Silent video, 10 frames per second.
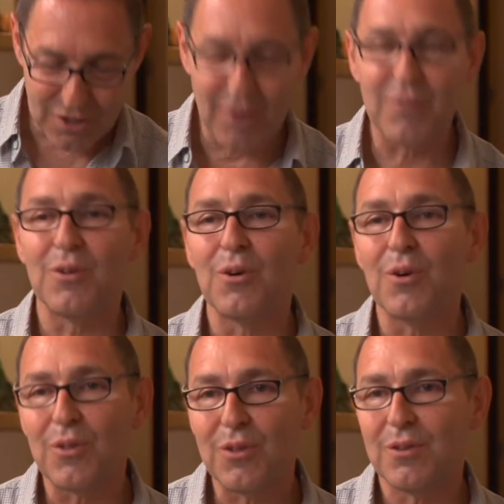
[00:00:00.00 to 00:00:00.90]
of the
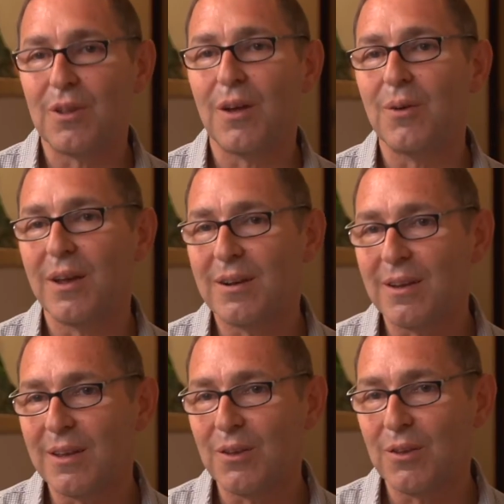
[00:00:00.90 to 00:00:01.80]
earth
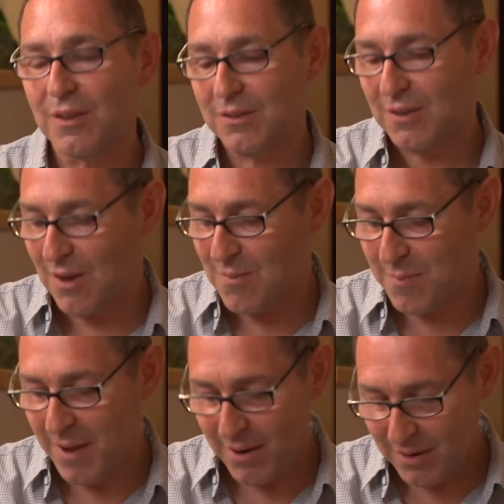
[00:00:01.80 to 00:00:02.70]
directly. There's no
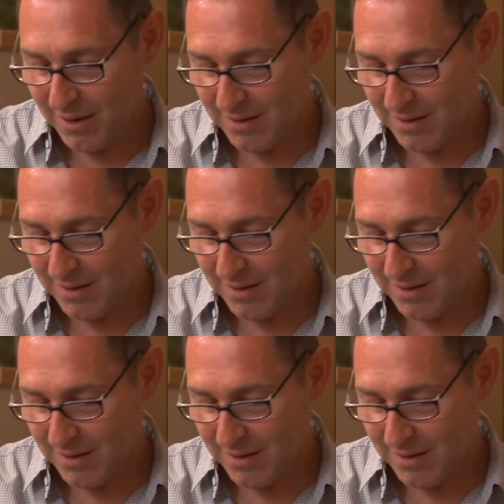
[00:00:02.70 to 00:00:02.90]
barrier.